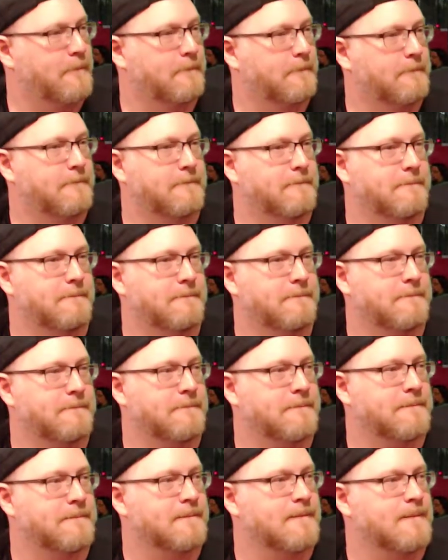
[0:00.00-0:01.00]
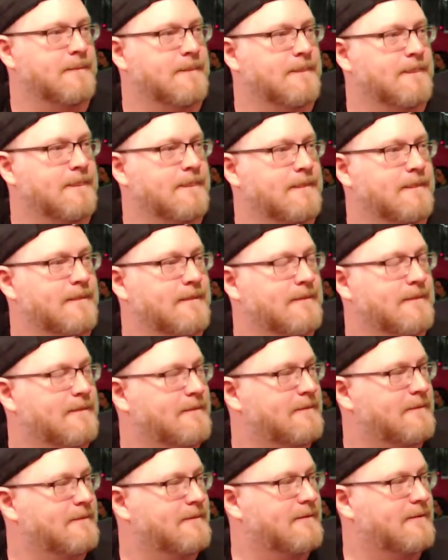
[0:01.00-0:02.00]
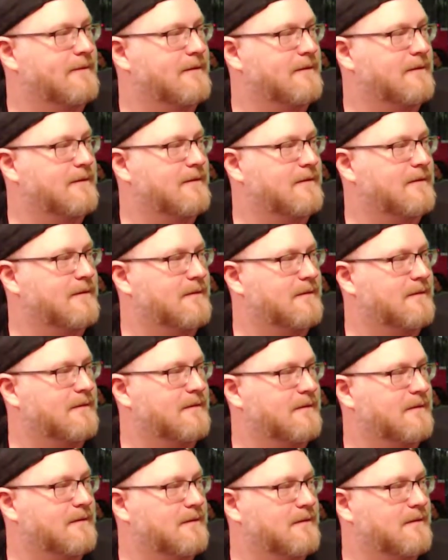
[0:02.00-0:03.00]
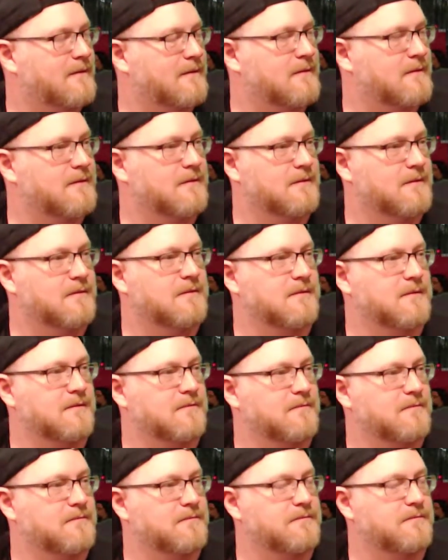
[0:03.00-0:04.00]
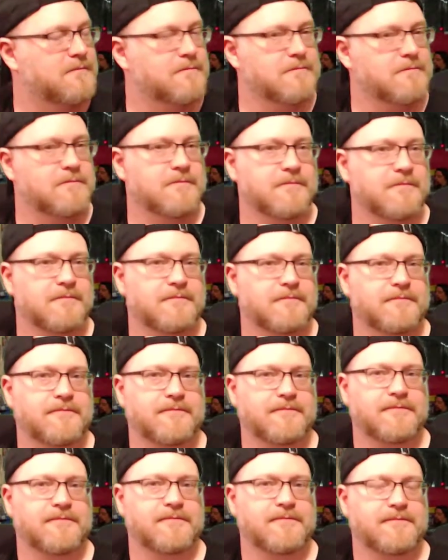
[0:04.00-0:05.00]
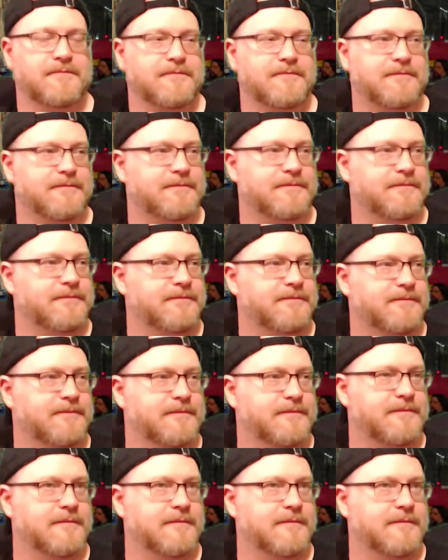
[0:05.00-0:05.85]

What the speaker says: No words are spoken by the person on screen.